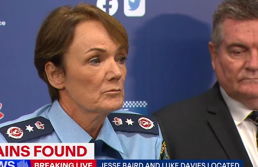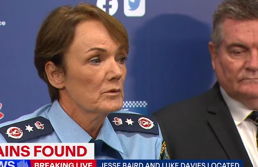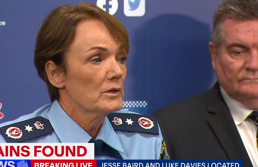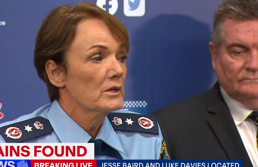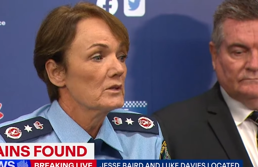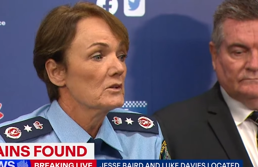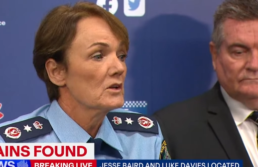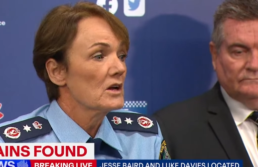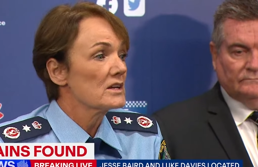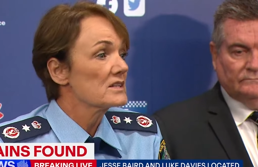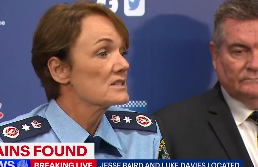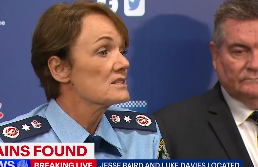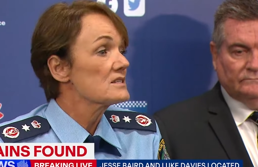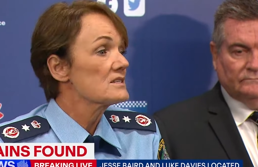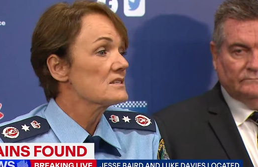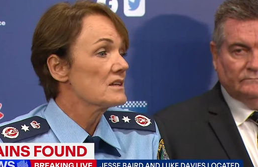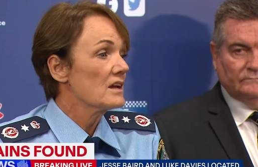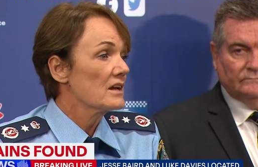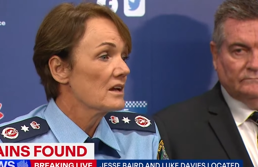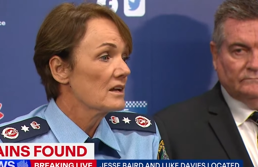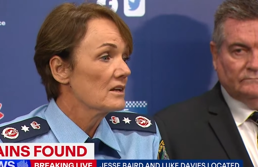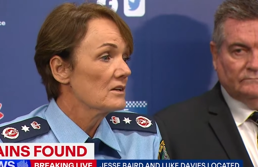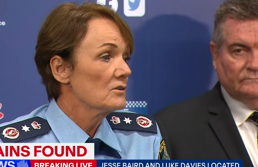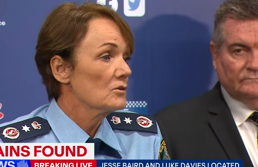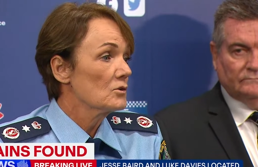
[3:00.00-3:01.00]
Speaker 1: But I'd like to
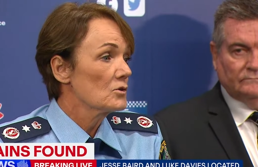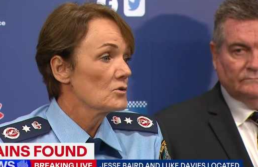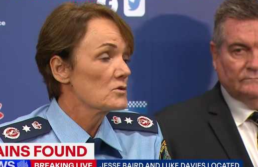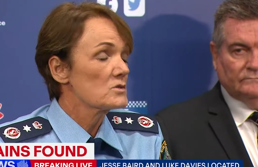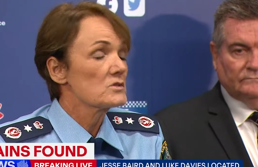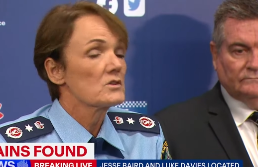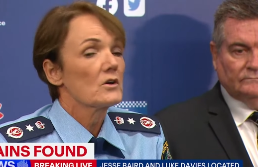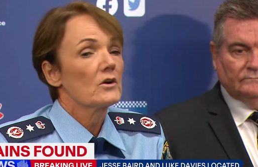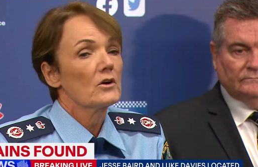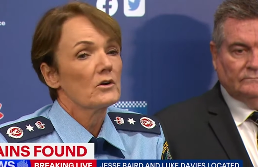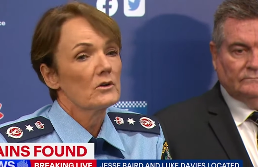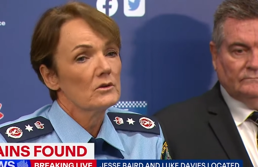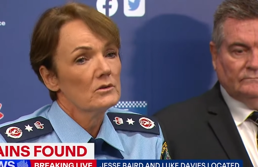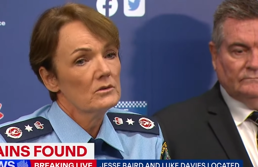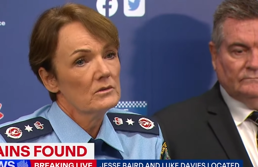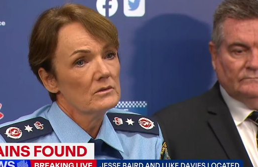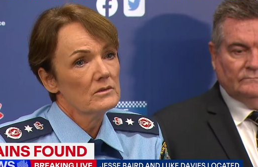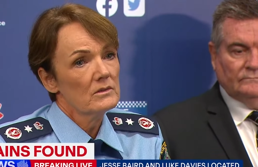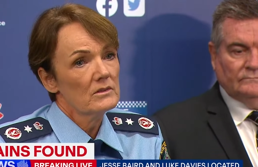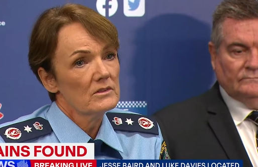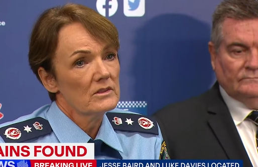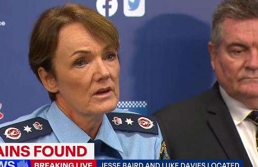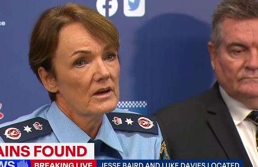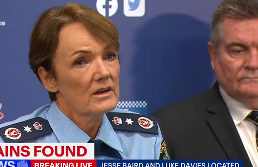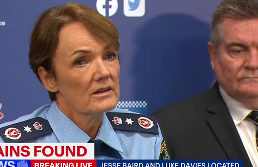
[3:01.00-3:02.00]
say also
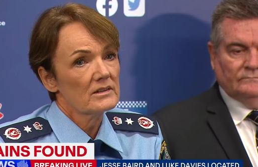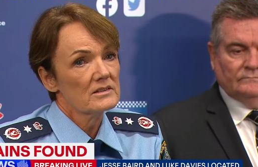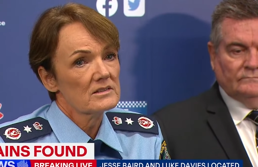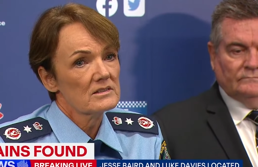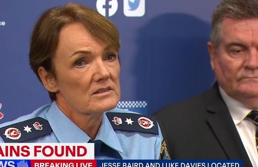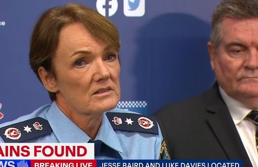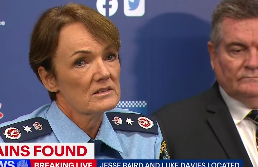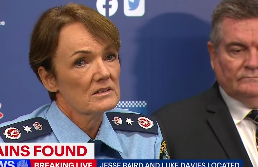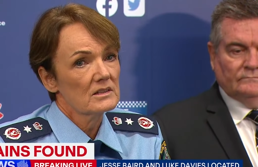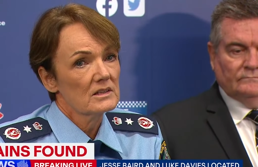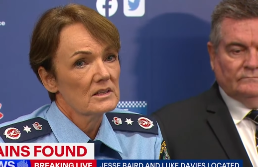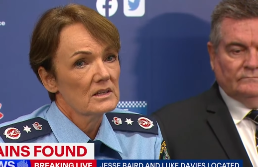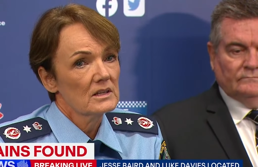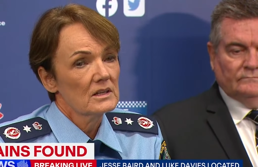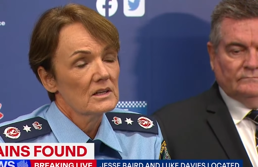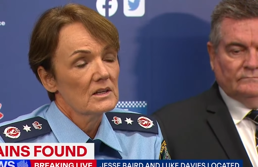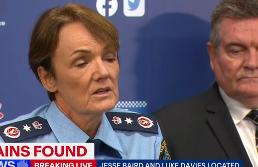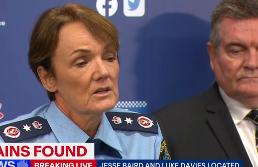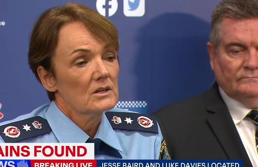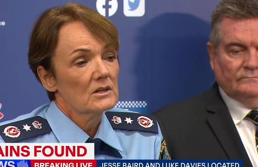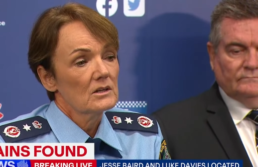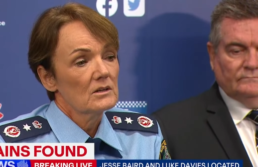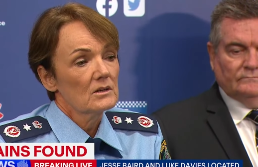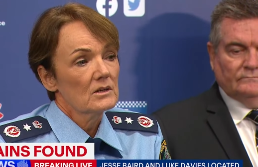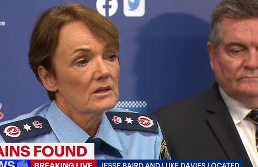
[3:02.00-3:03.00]
that
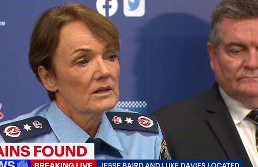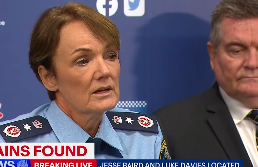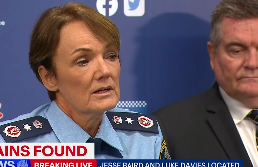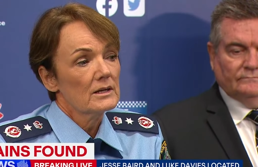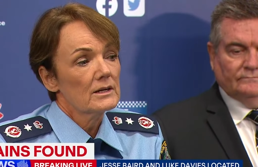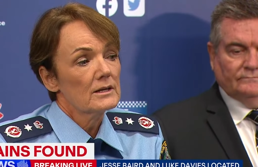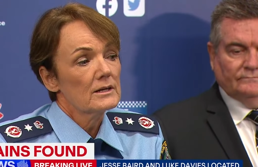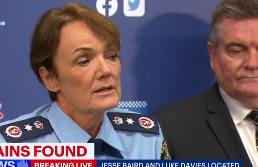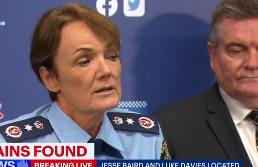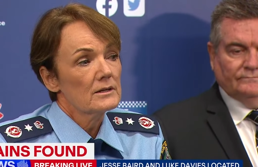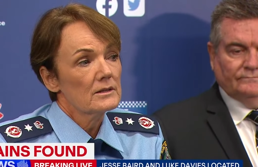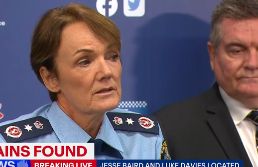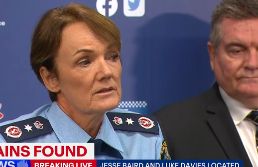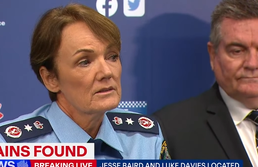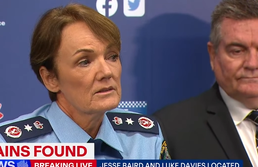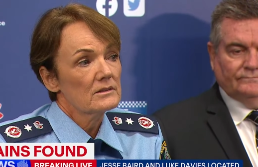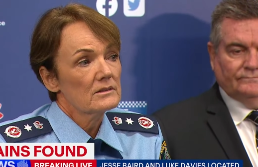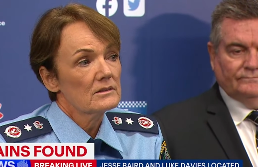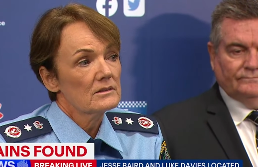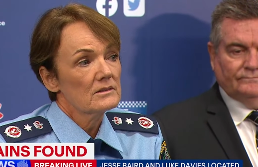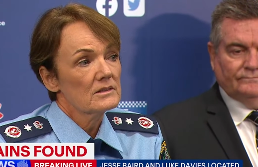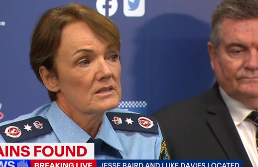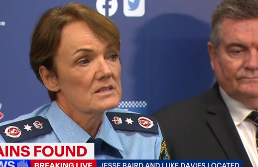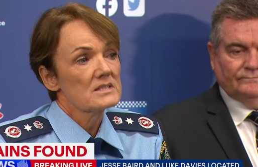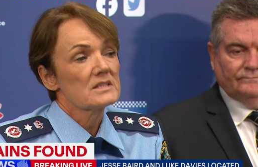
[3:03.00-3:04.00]
uh,
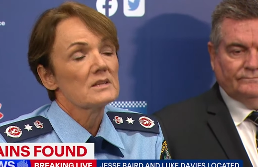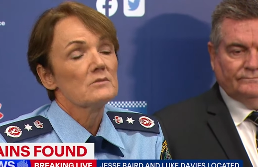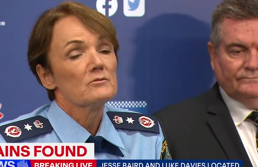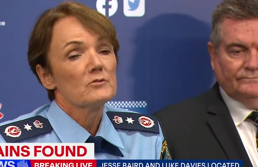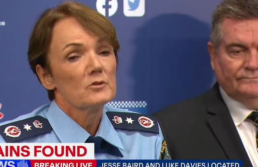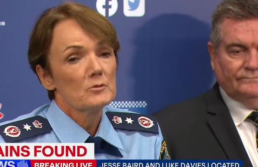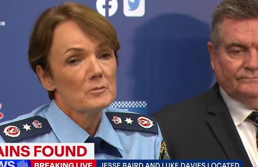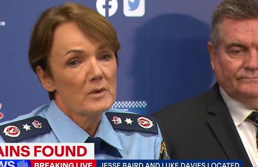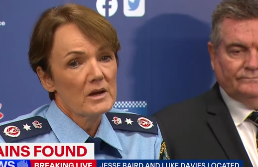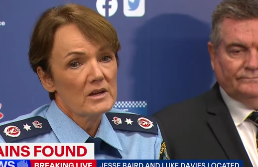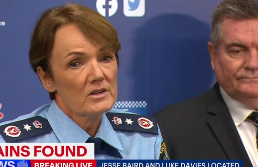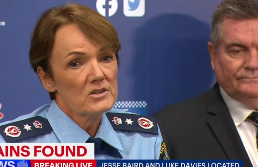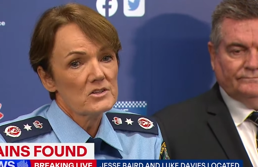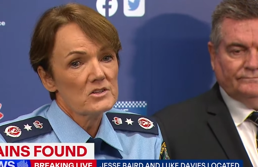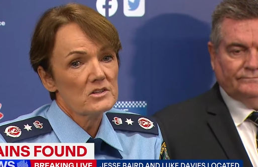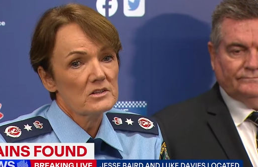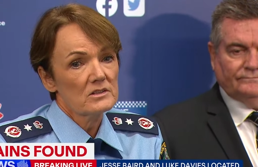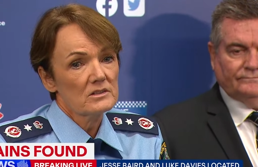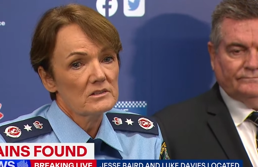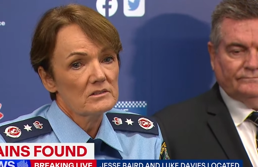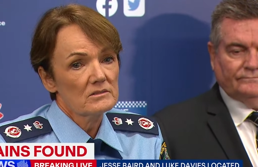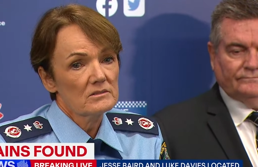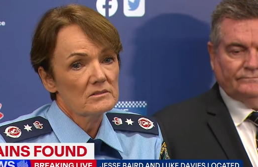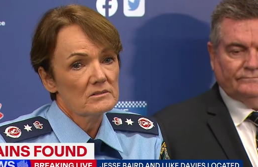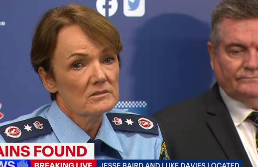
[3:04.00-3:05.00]
this
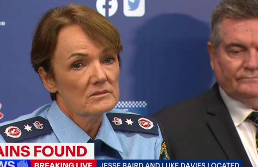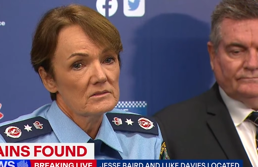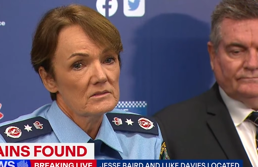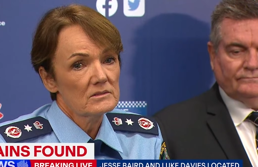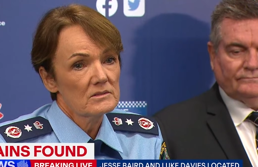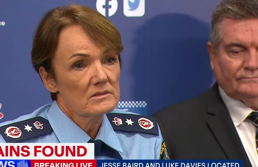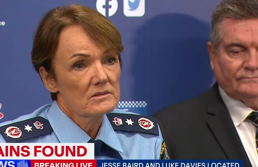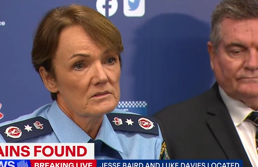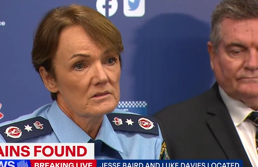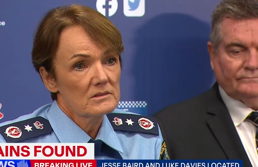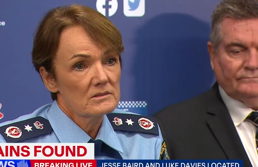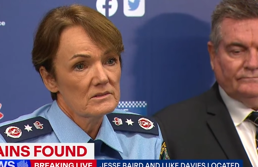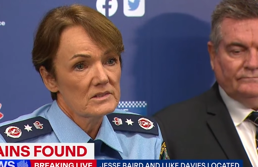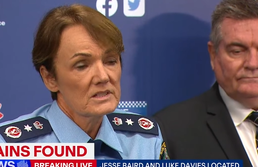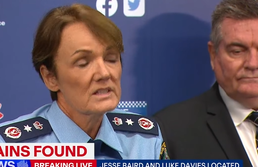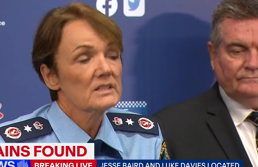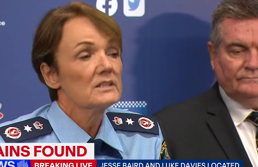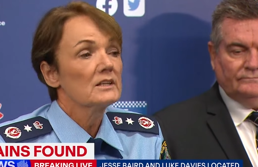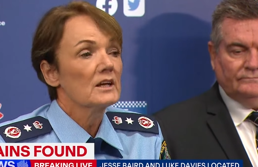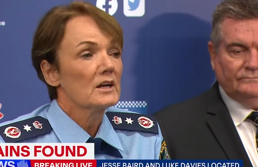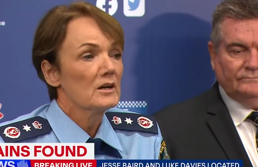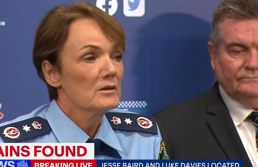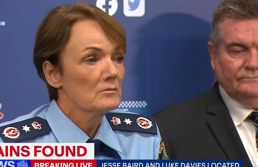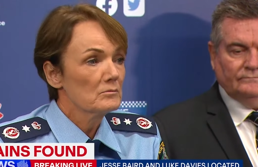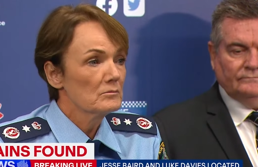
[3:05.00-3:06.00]
information
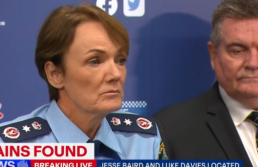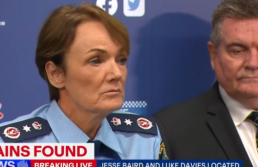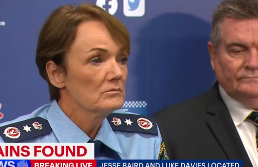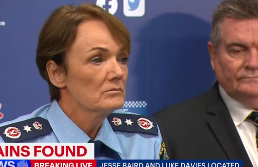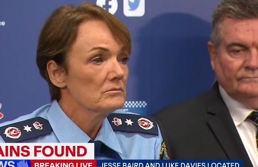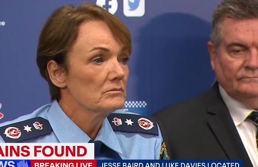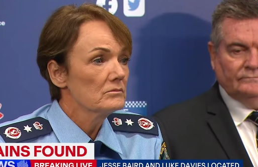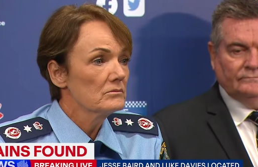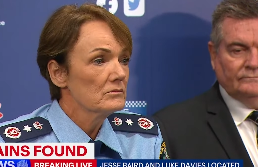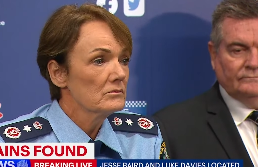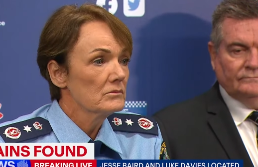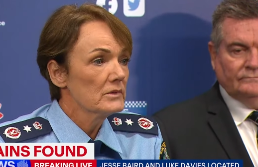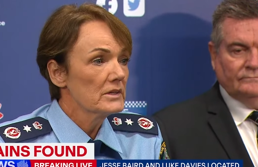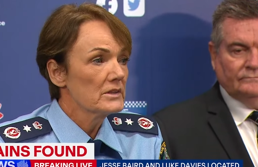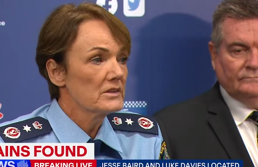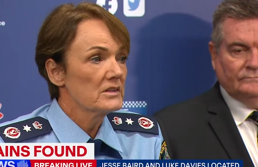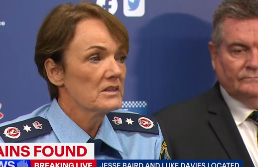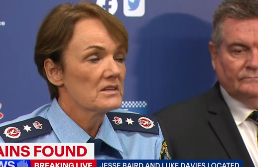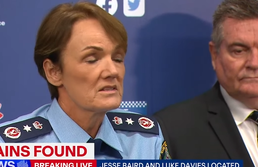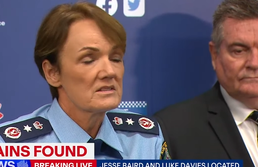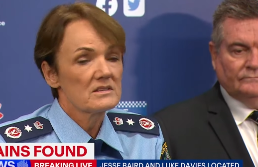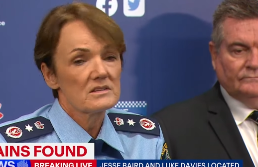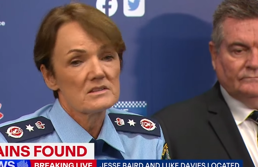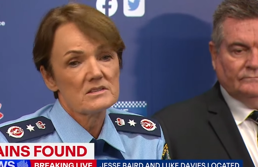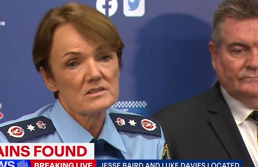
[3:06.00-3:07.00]
did come with
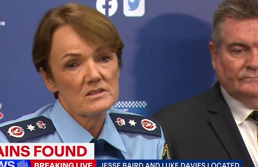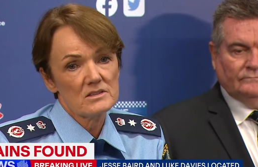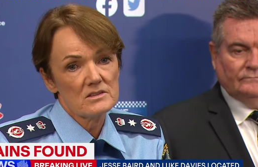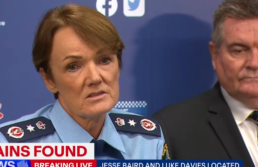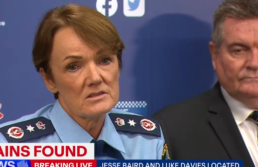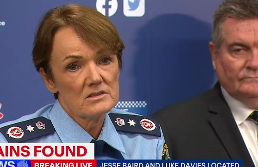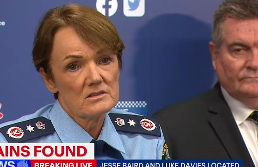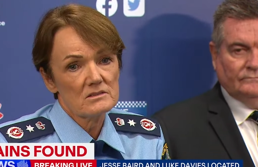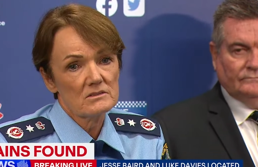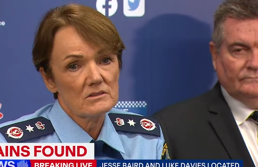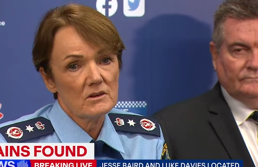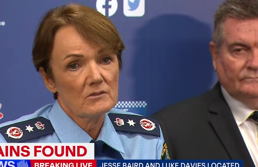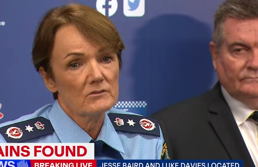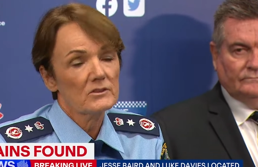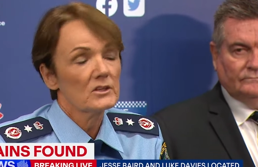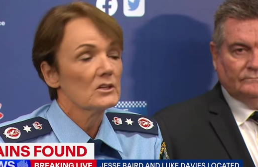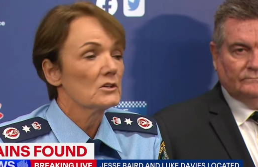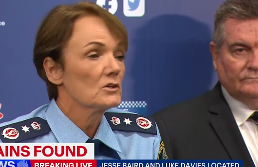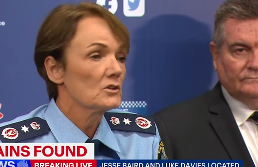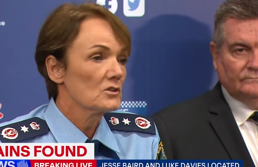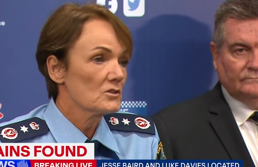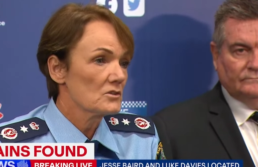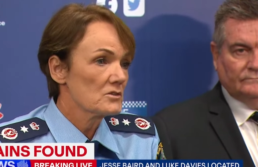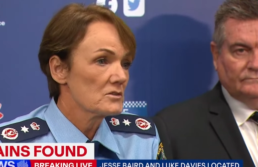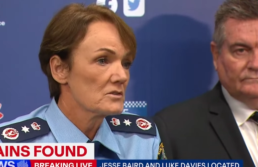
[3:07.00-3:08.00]
the assistance of the
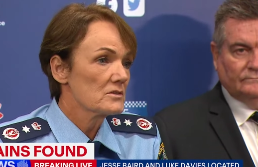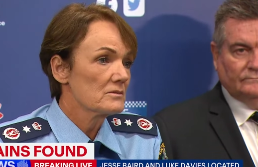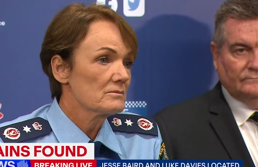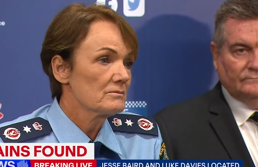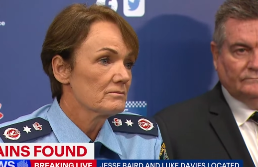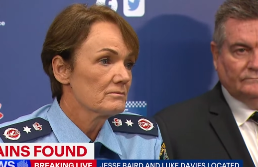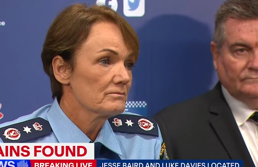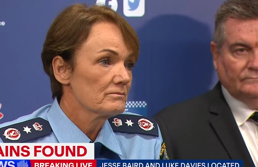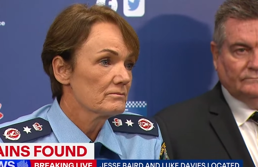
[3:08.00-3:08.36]
accused,